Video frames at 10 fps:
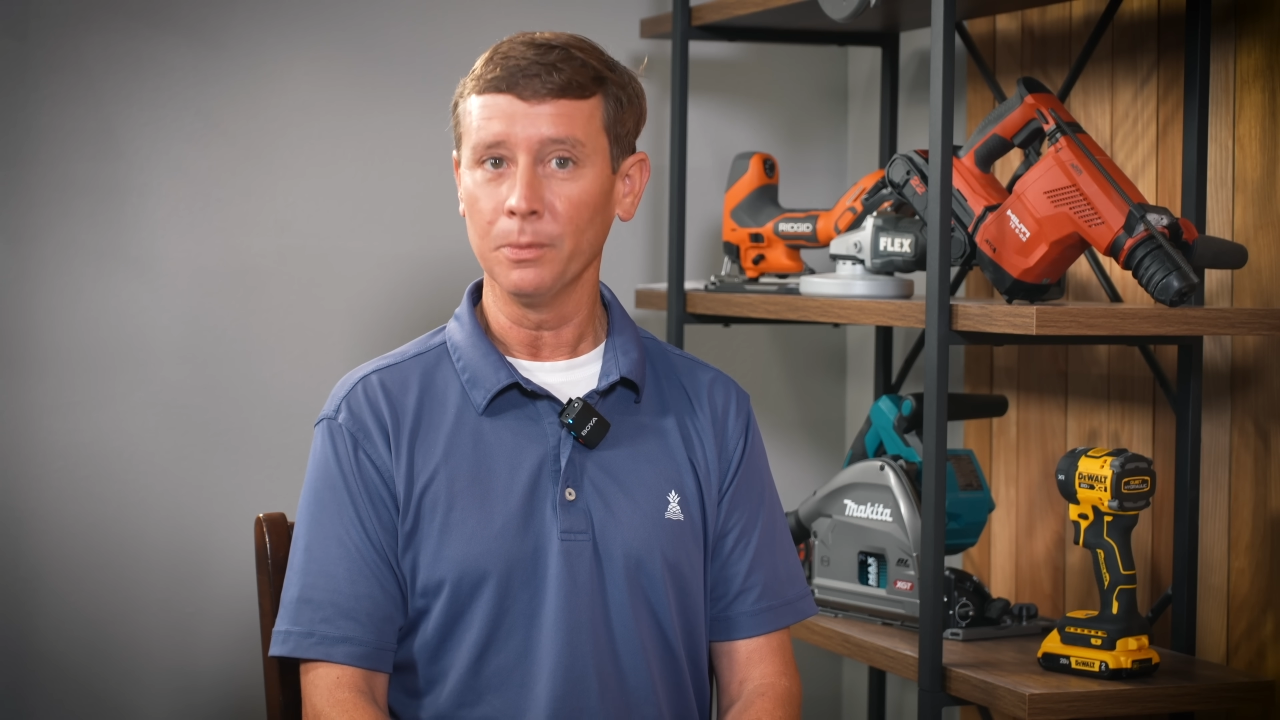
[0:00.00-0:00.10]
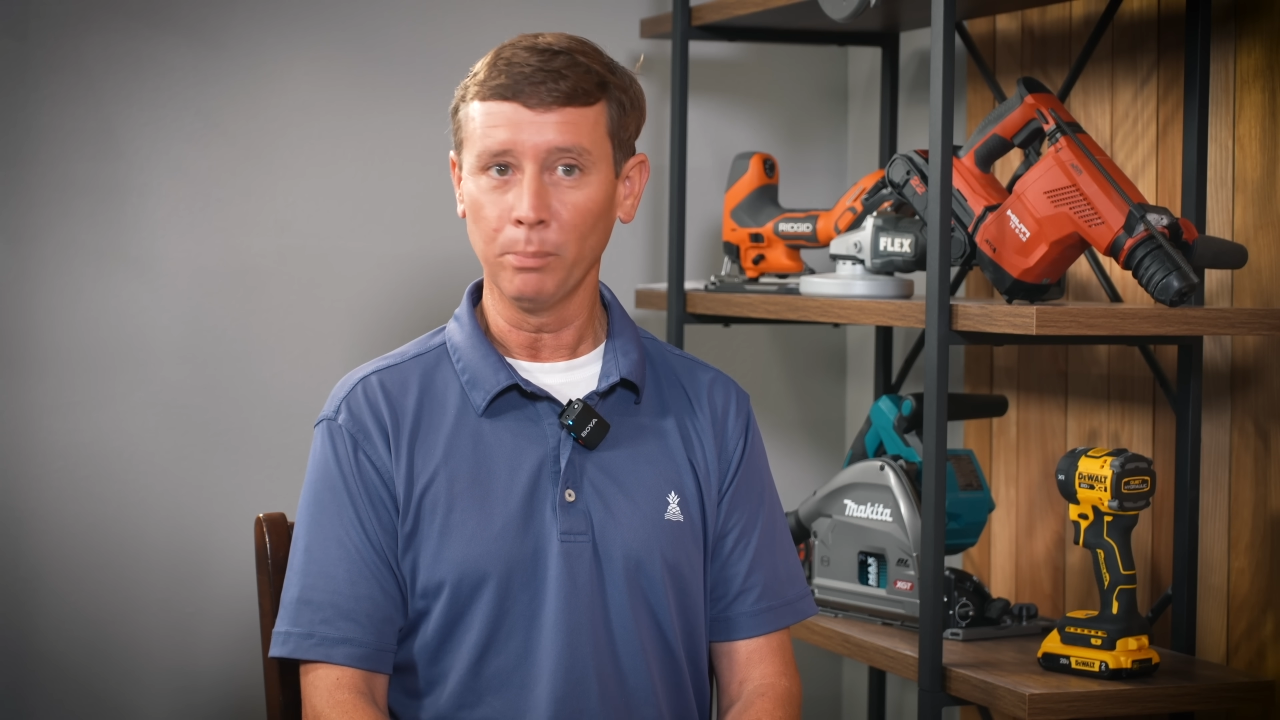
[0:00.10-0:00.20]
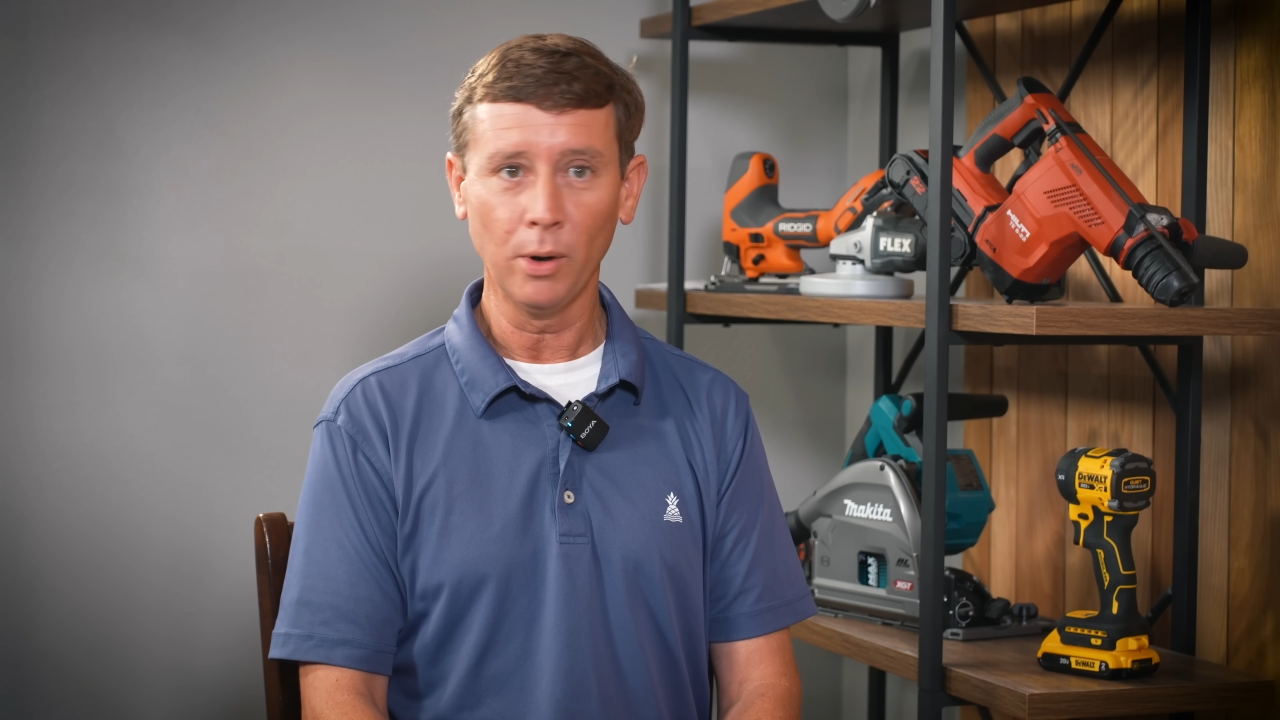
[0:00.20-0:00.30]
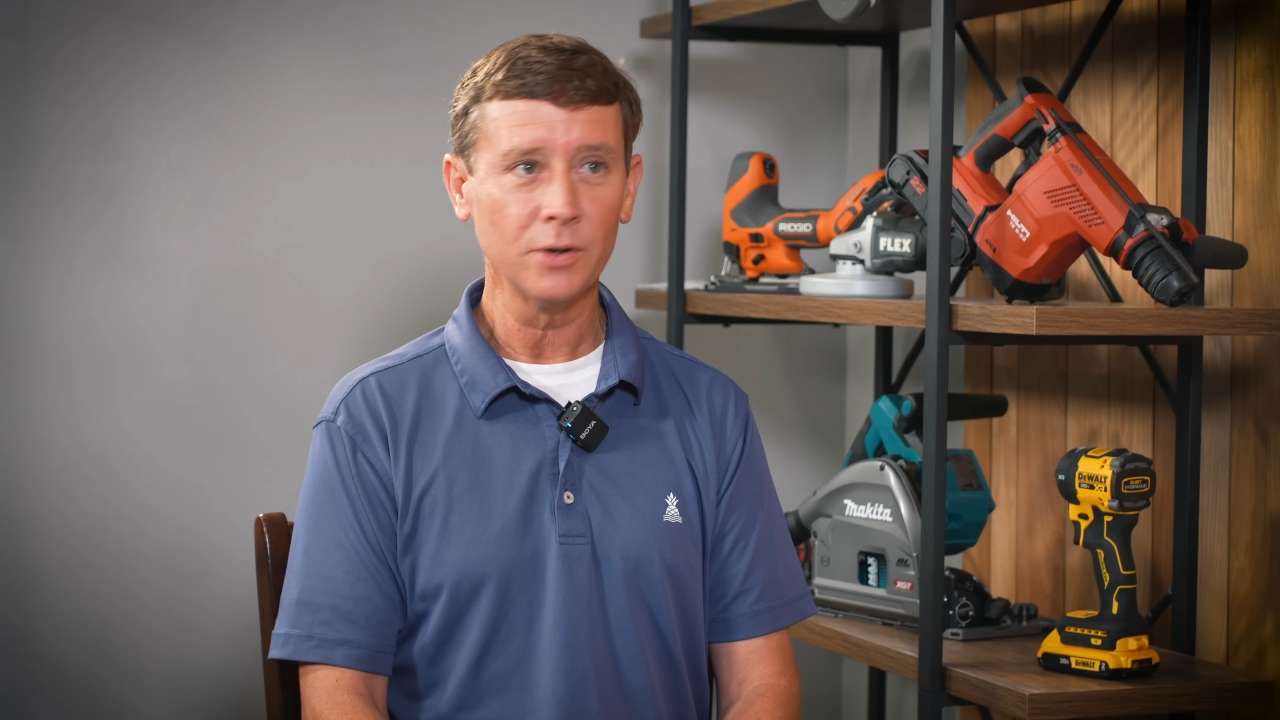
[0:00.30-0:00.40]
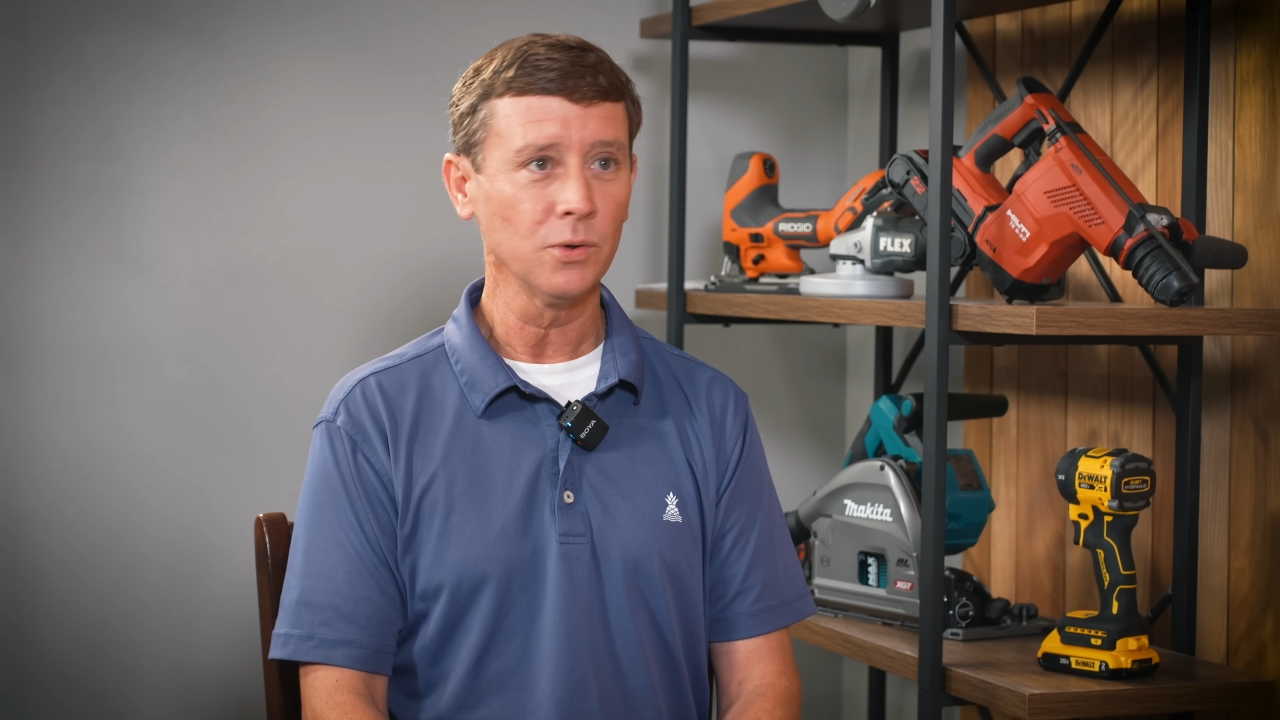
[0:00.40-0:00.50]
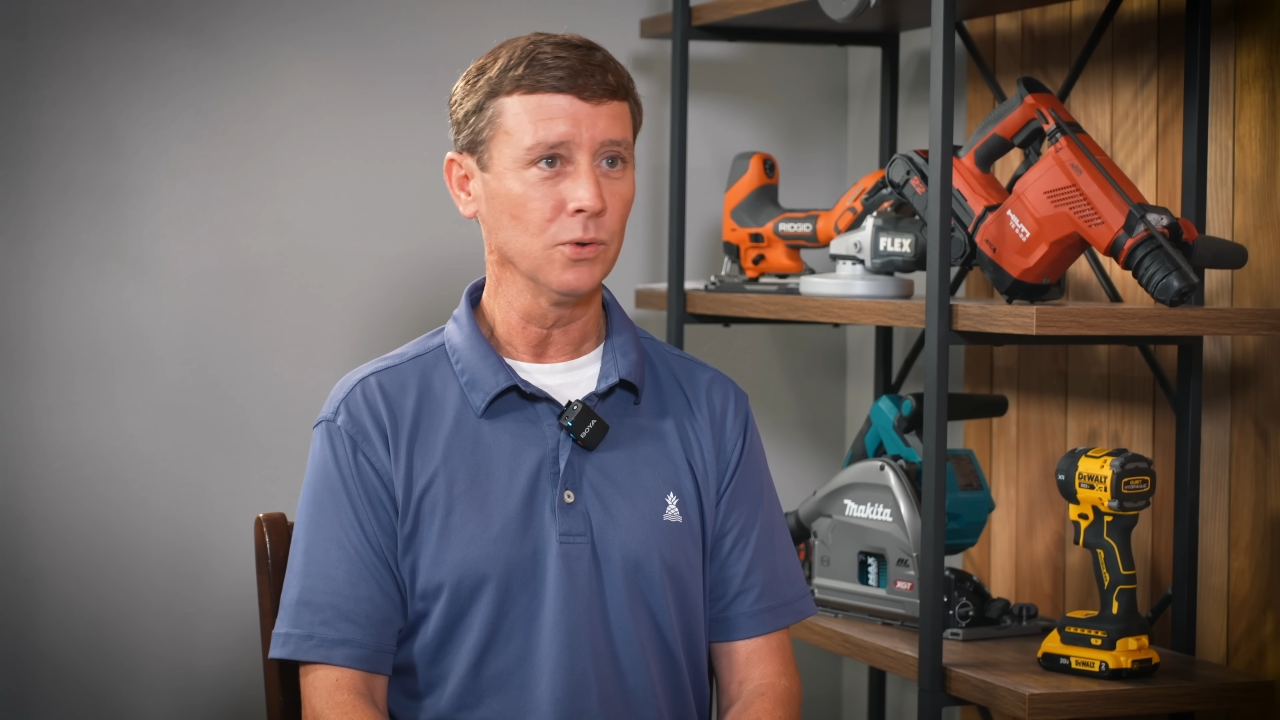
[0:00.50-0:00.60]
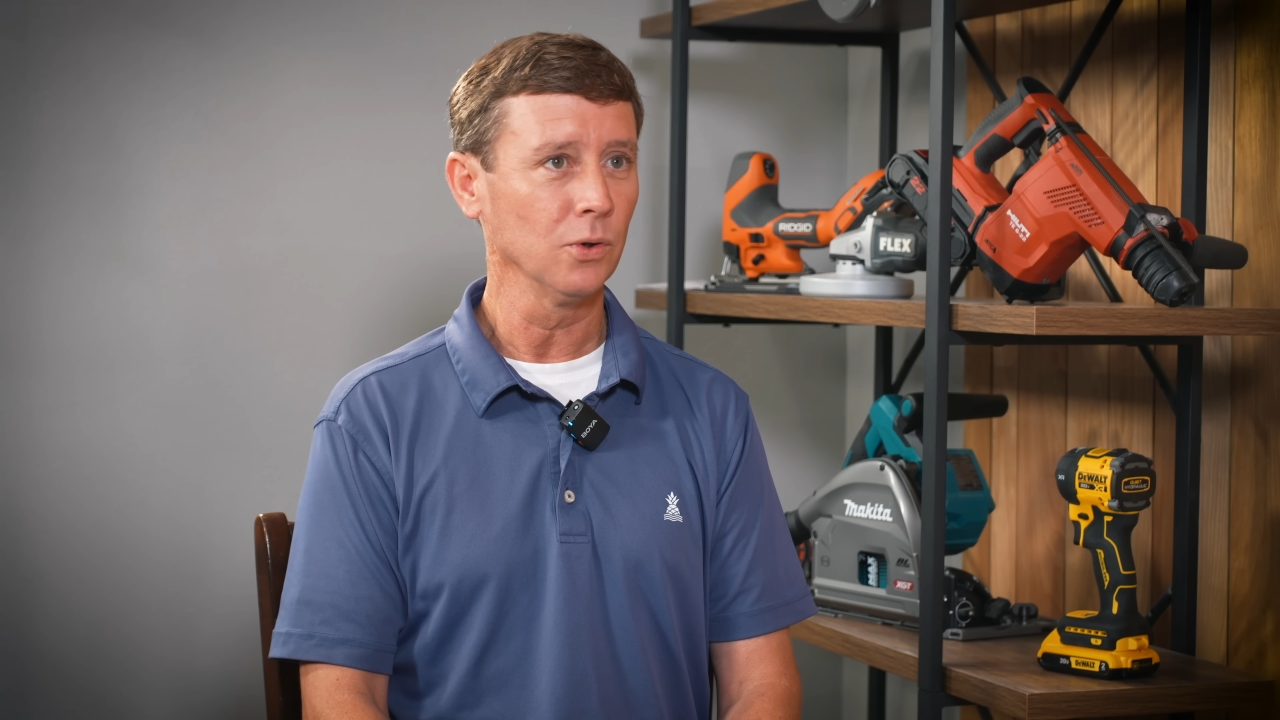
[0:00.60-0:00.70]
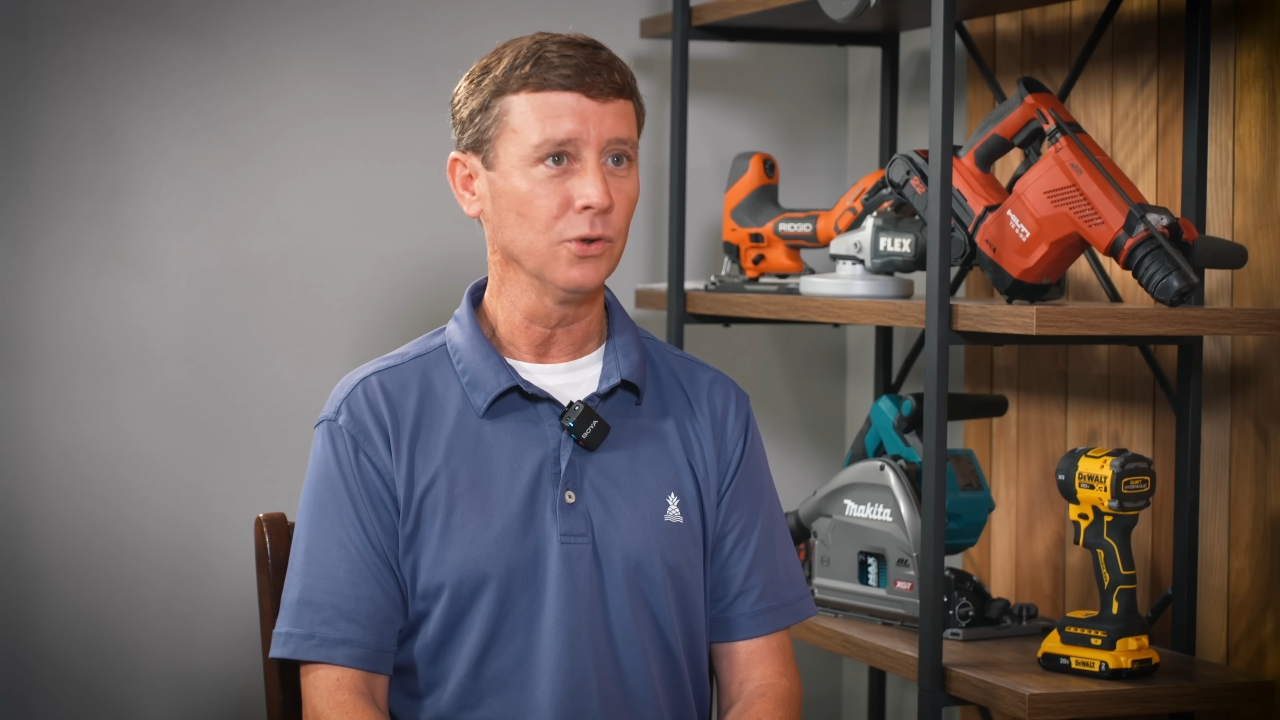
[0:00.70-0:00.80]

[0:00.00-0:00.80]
compressors